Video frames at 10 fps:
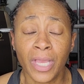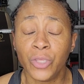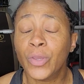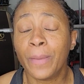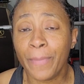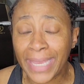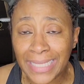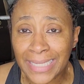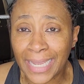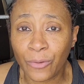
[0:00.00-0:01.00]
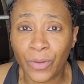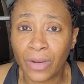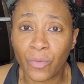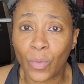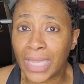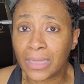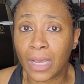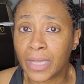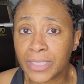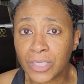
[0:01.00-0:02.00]
you can maintain whatever weight
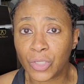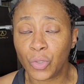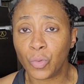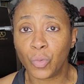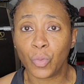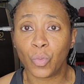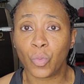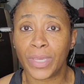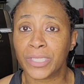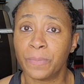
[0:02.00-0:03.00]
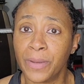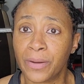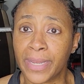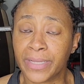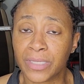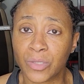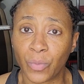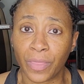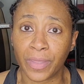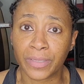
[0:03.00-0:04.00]
loss you experienced with it.